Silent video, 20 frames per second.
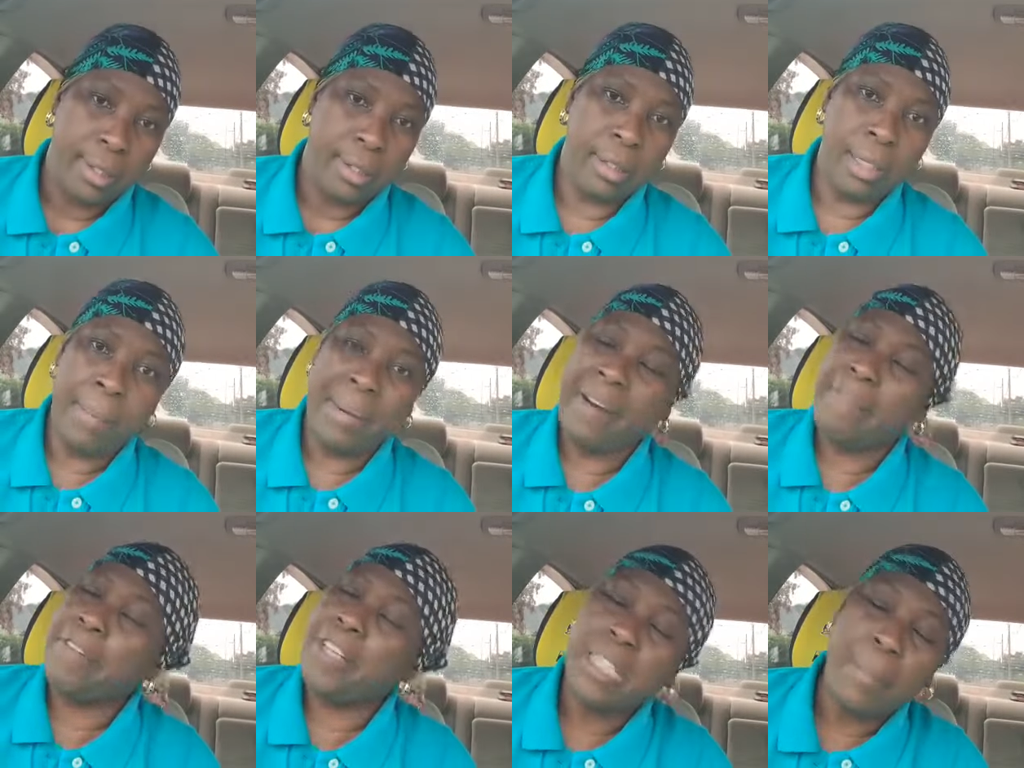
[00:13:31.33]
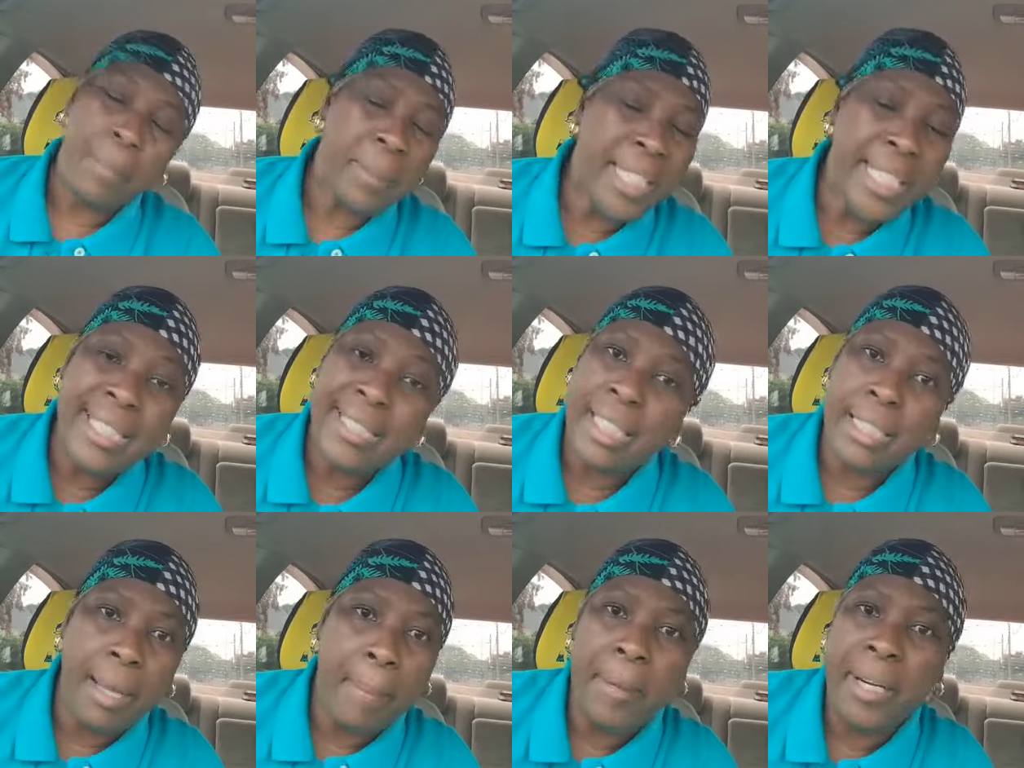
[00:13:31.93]
I want to feel something
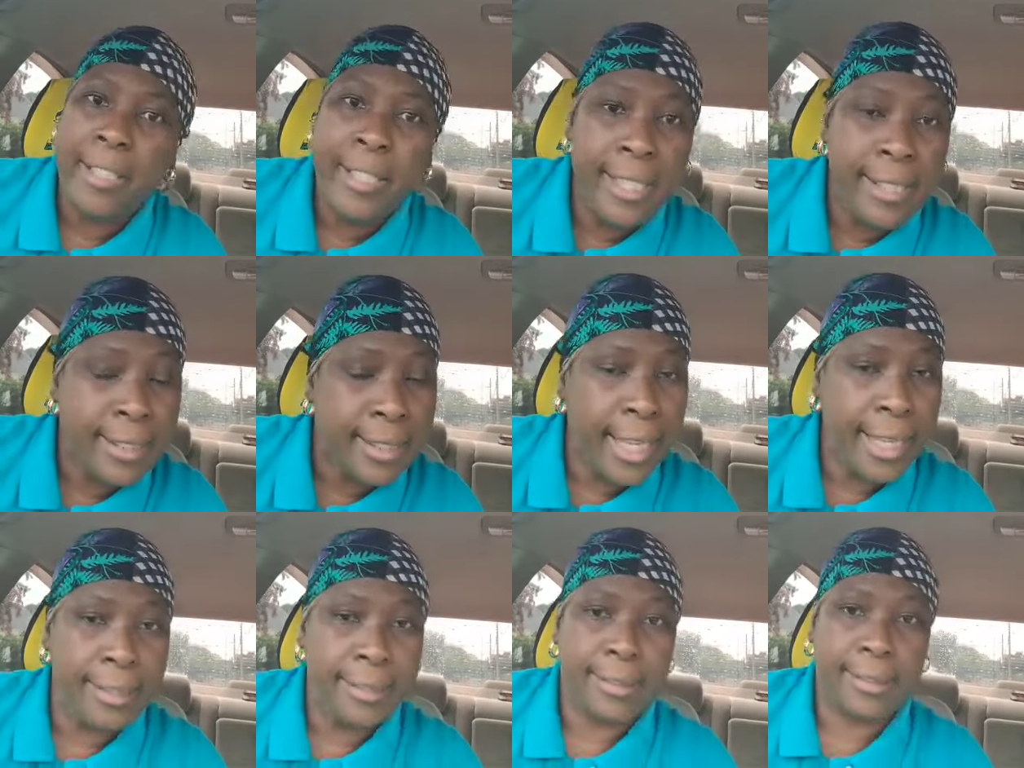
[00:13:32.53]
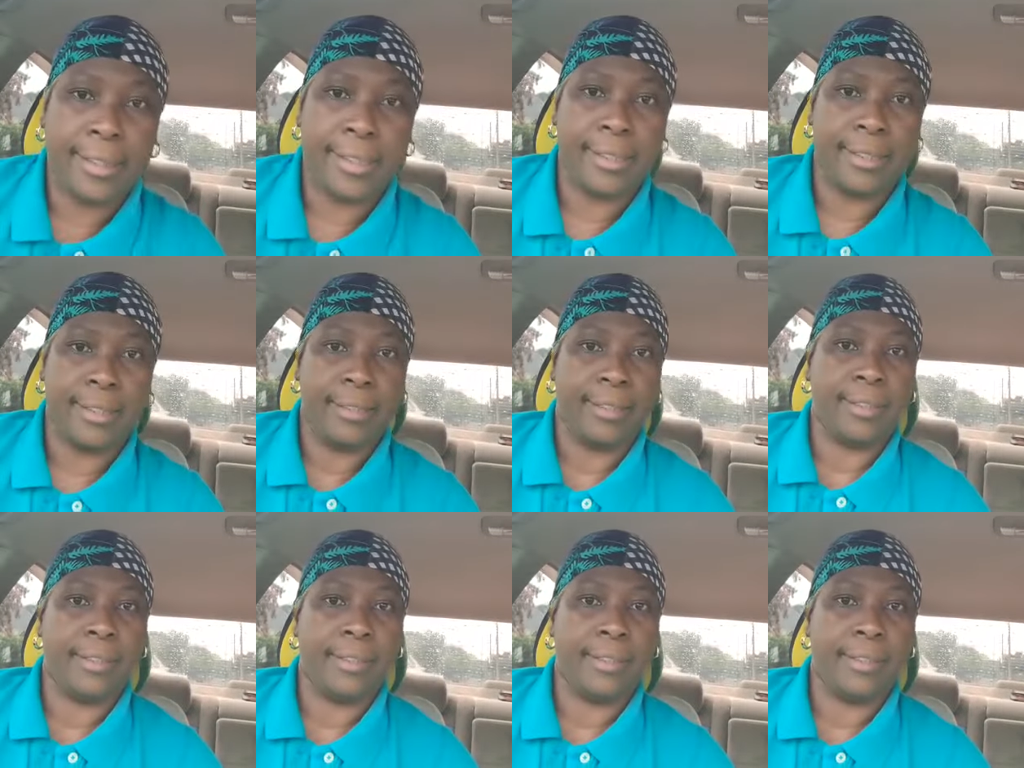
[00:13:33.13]
decent, come in a decent.